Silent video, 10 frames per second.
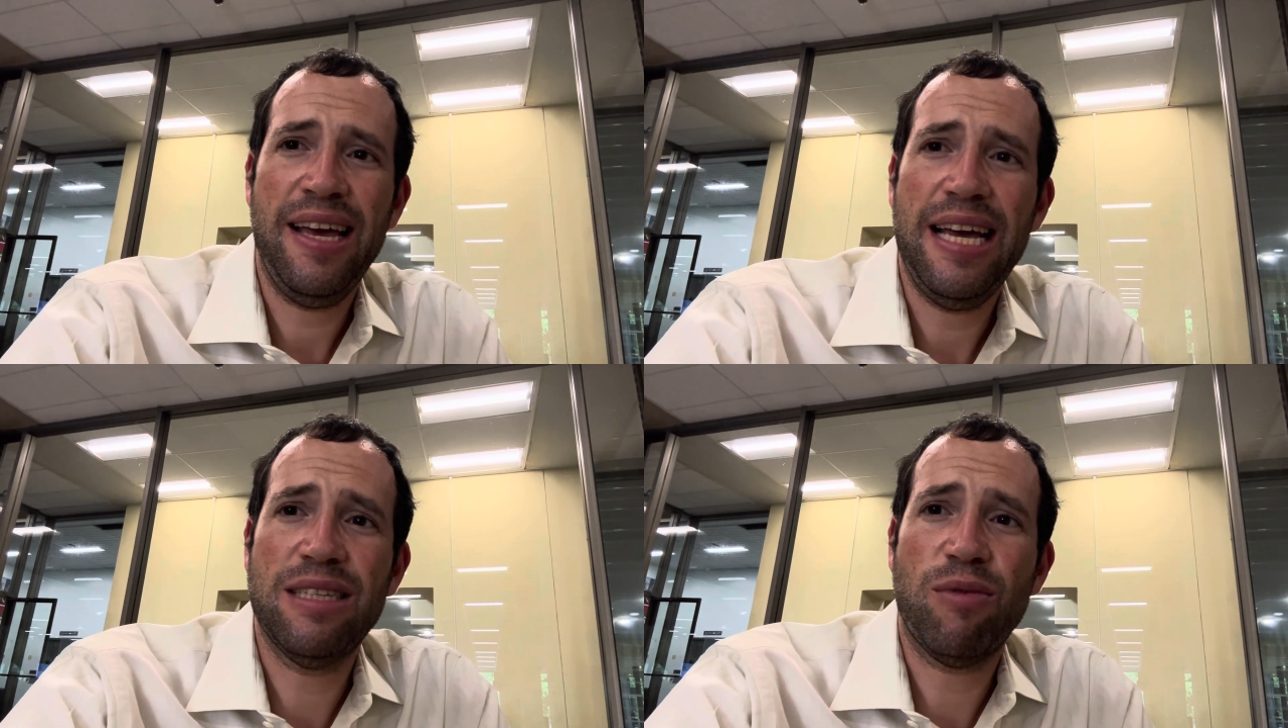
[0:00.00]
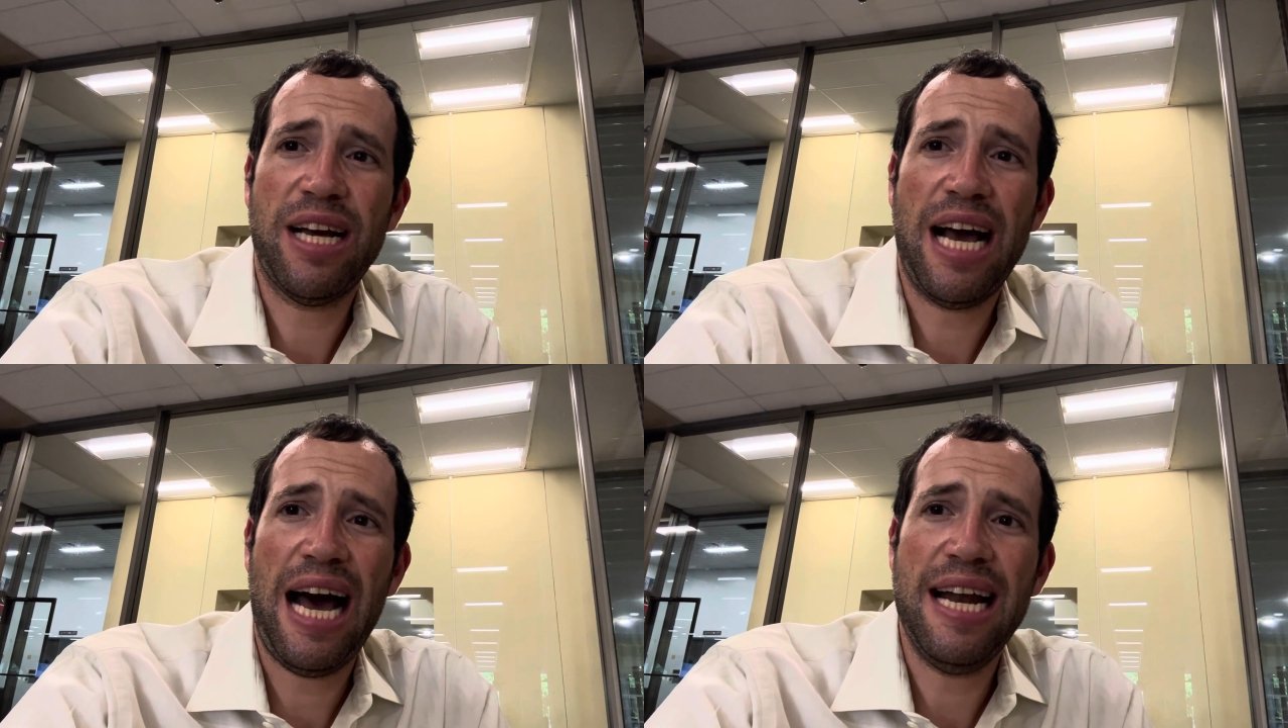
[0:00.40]
is when
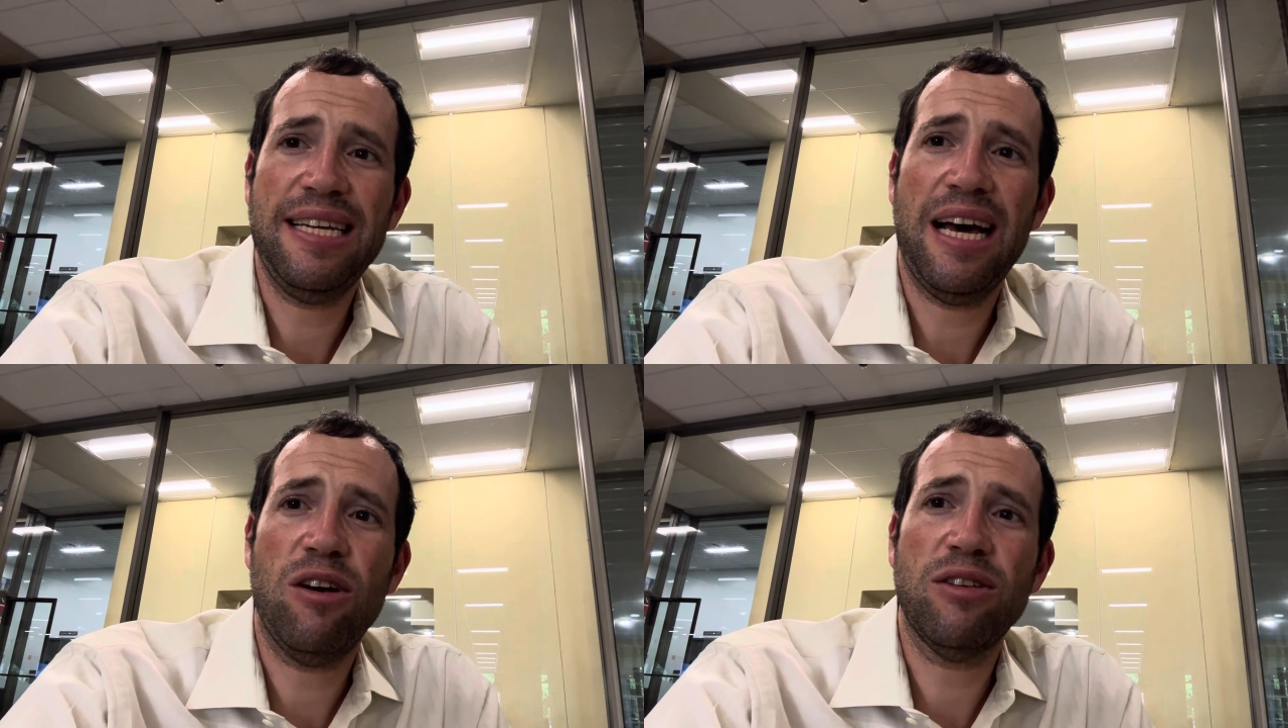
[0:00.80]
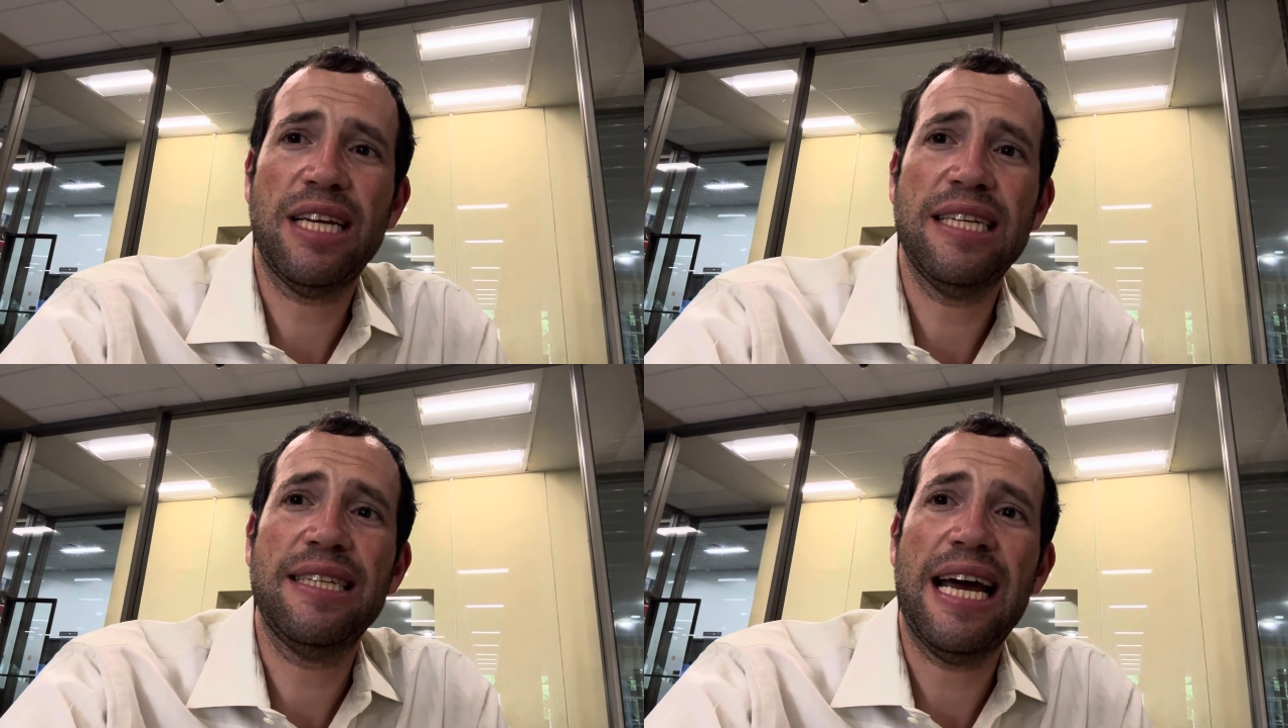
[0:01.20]
God tells
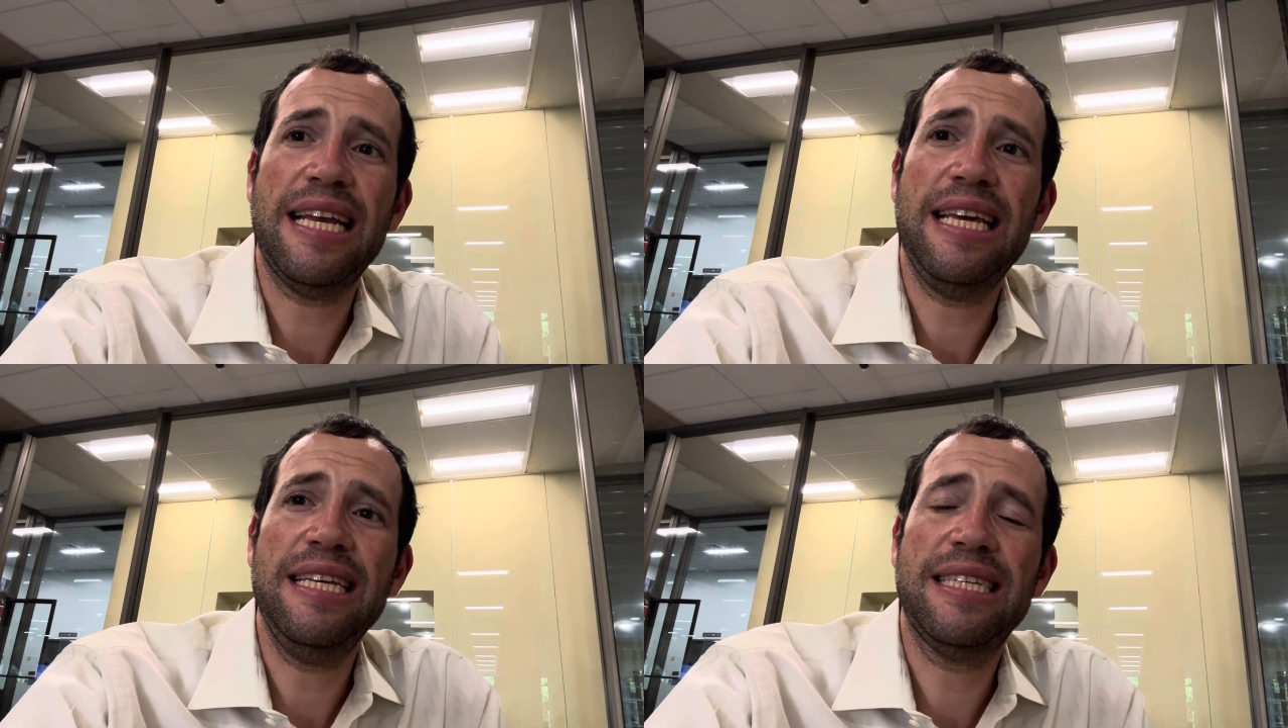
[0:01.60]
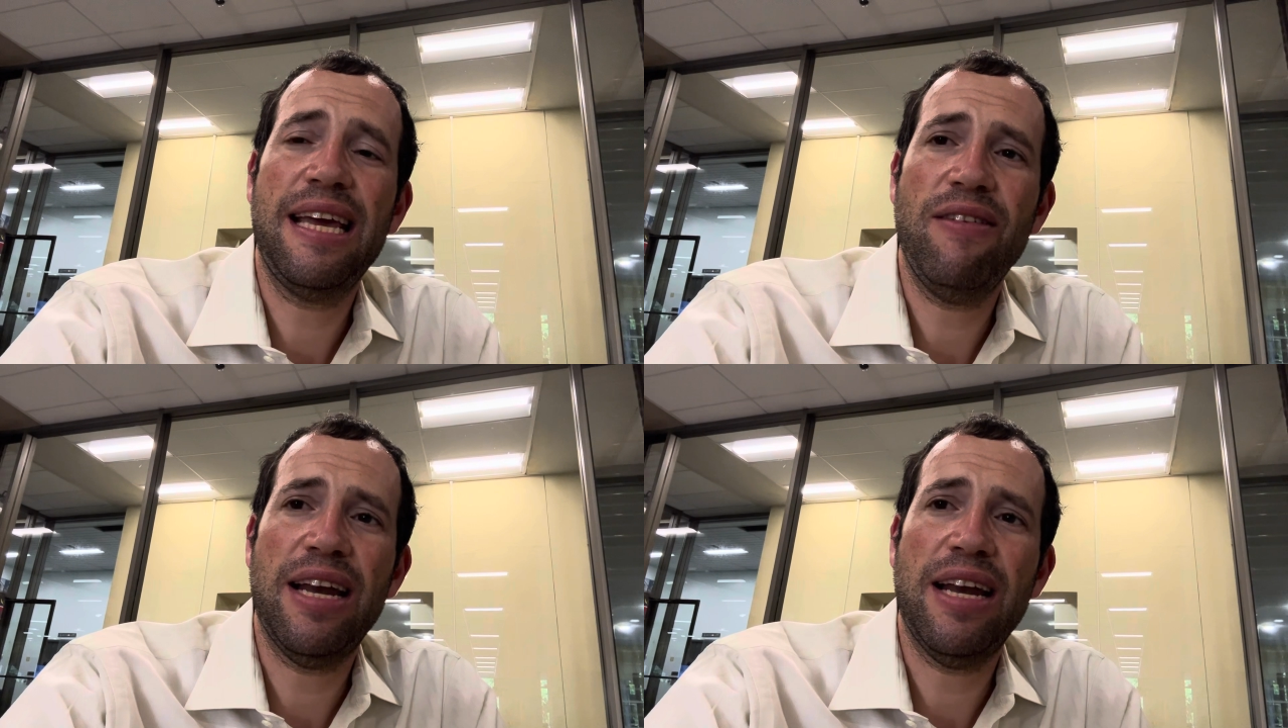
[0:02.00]
us that he's given